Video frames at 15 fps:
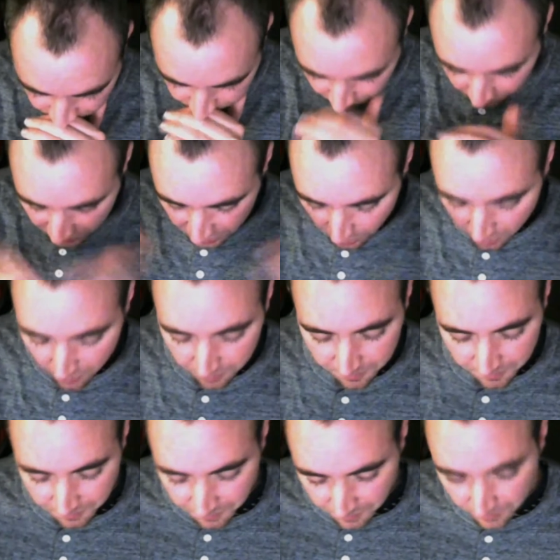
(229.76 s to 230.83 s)
So what
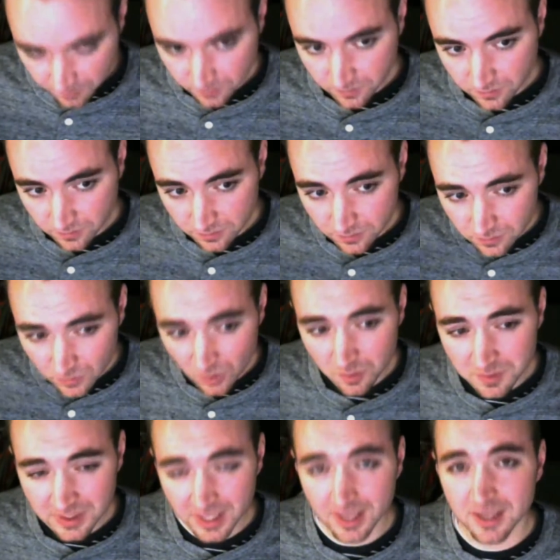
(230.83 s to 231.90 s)
I'm
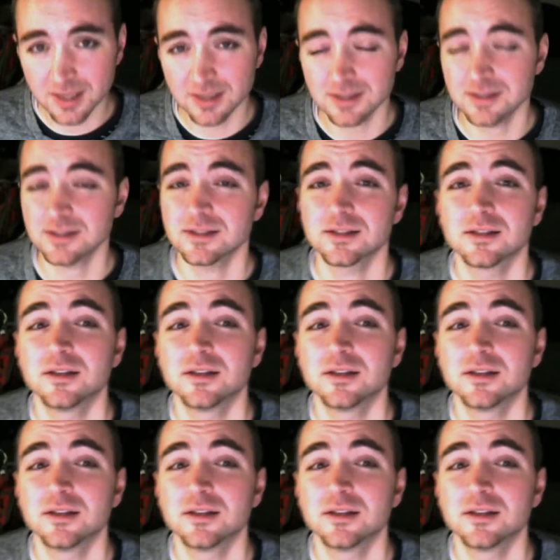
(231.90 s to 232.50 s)
saying is,